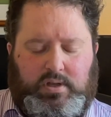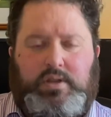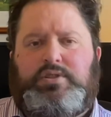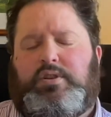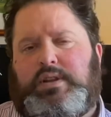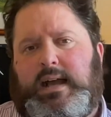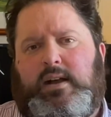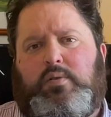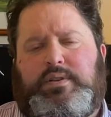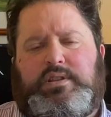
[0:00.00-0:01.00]
So
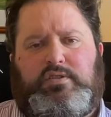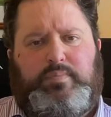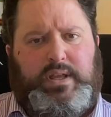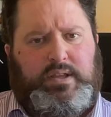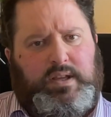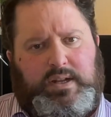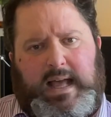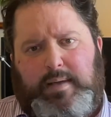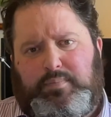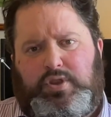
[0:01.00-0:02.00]
now, instead of being an
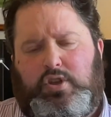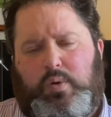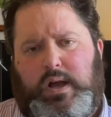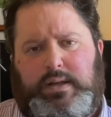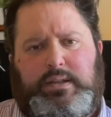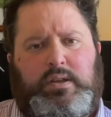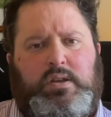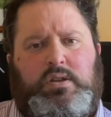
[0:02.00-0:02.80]
MQA